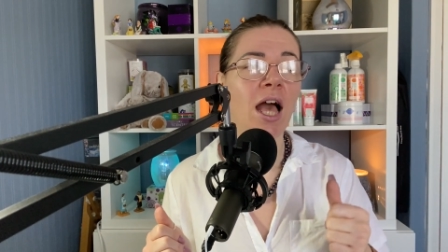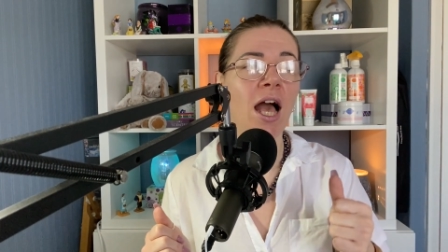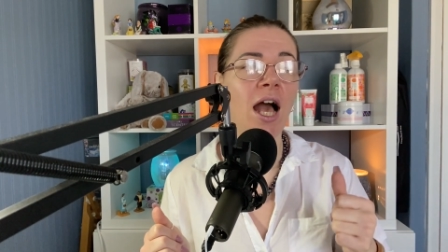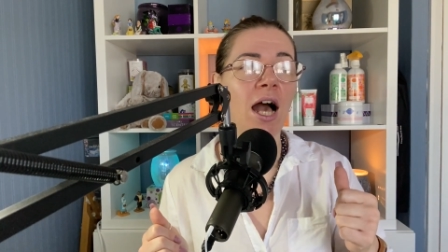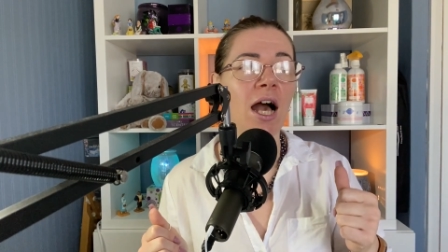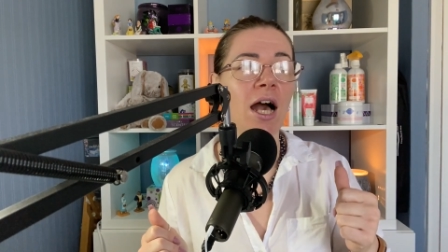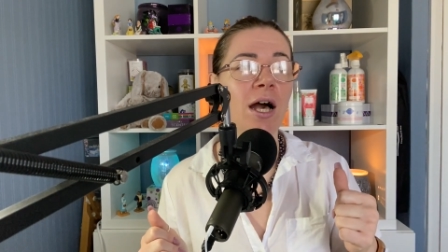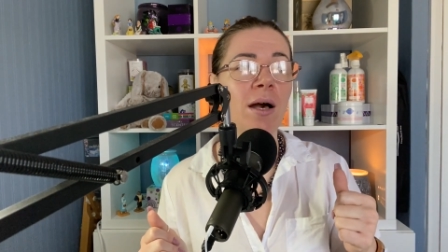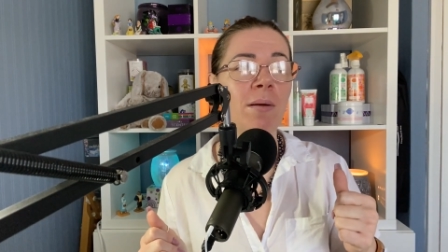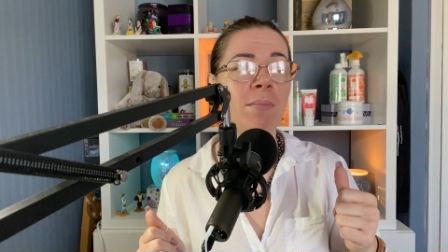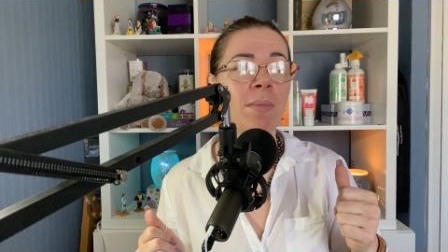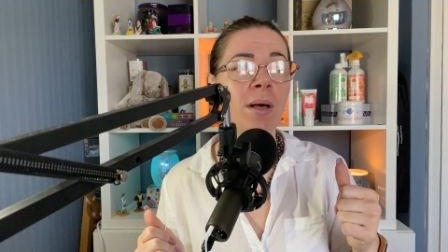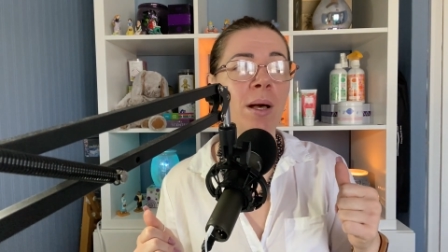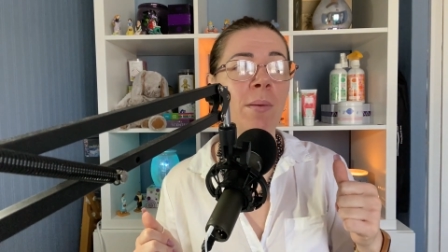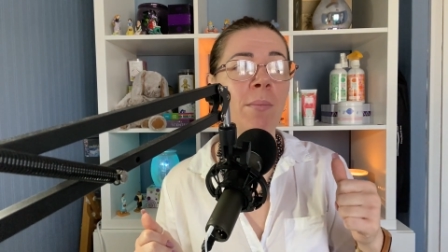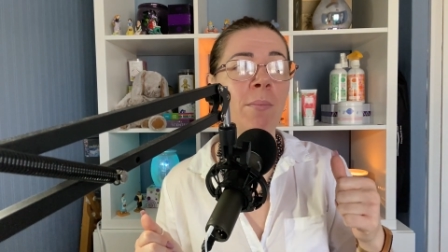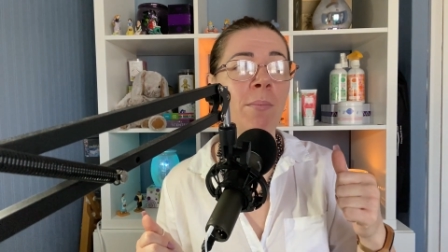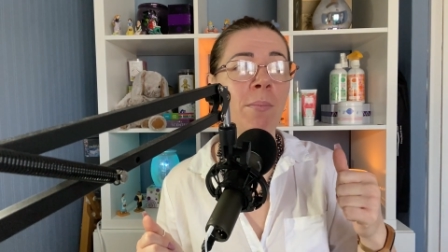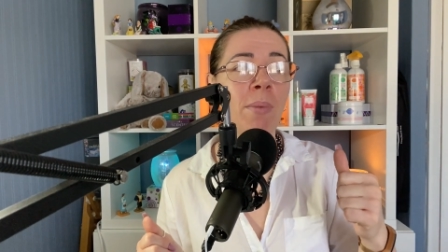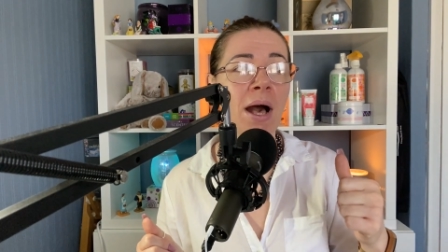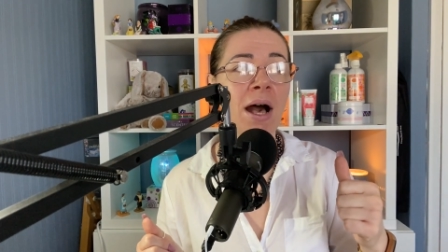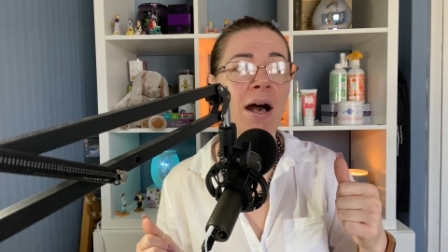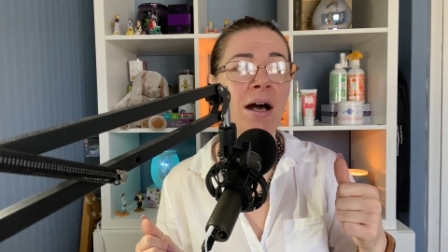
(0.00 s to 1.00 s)

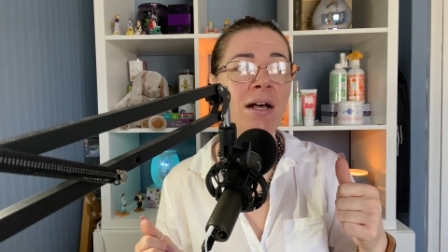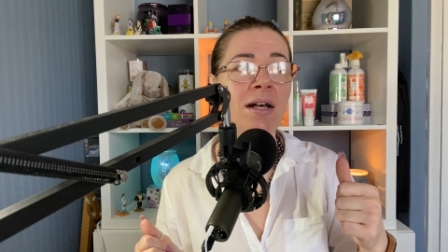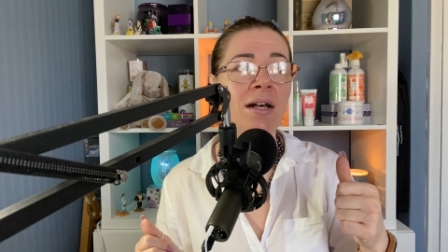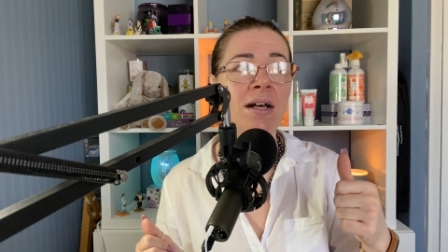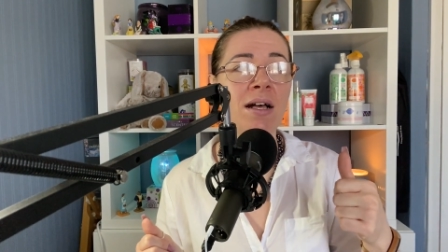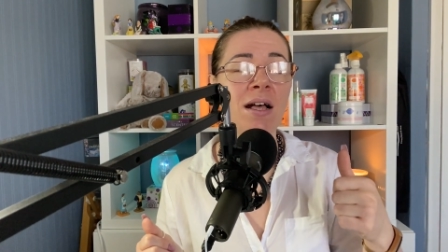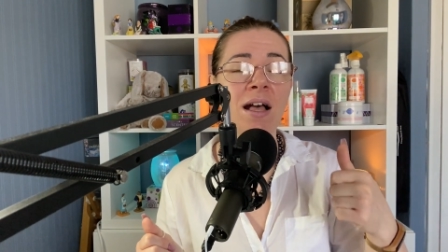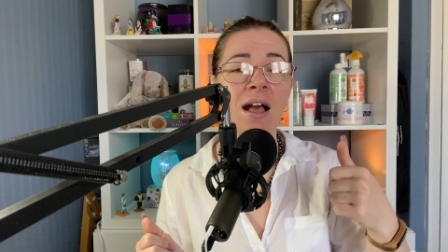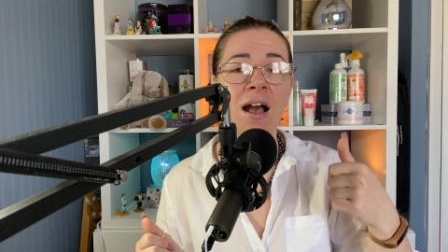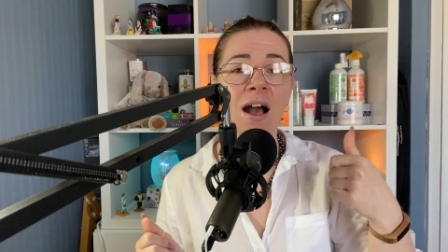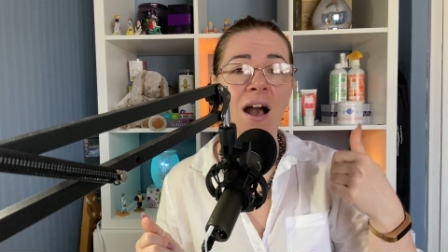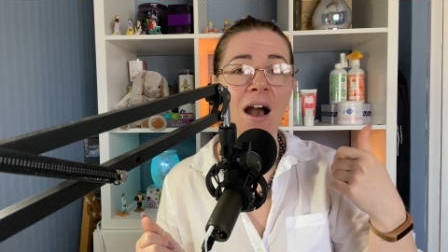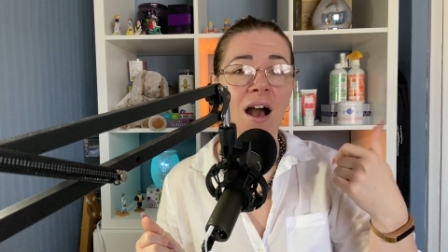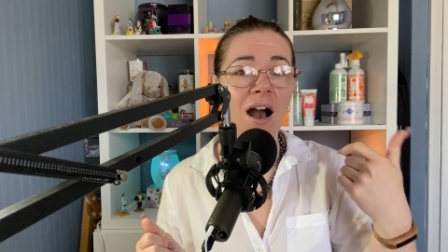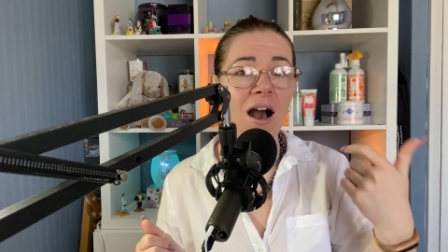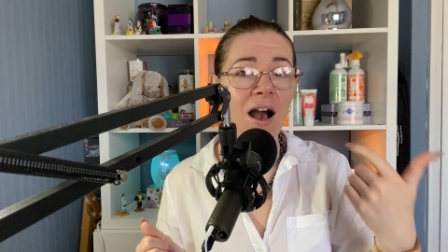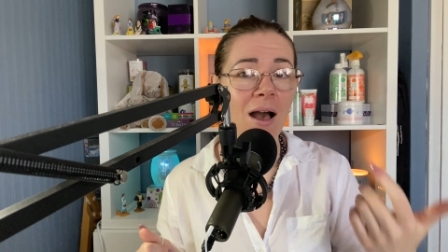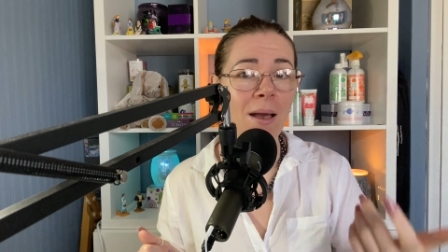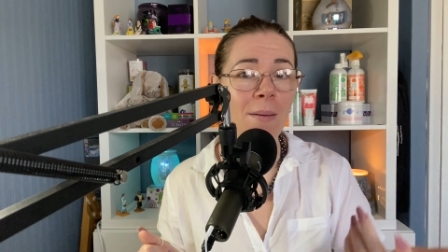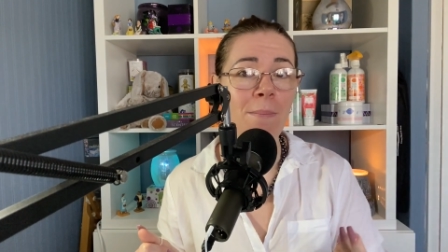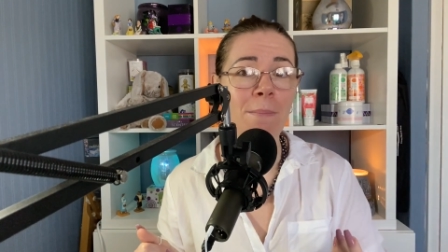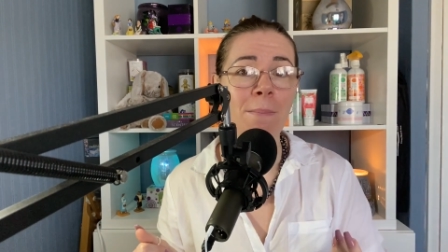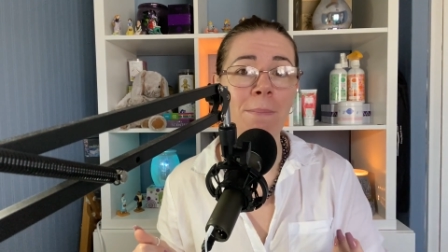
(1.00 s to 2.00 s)
But
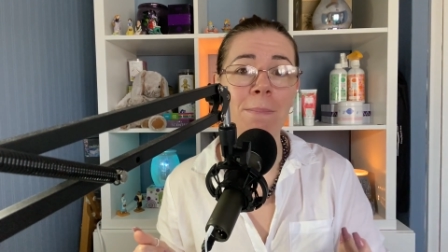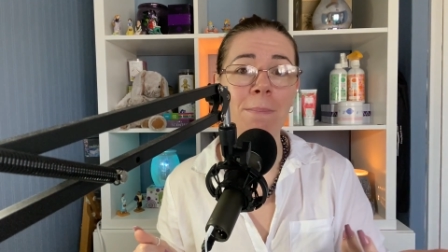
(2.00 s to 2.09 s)
I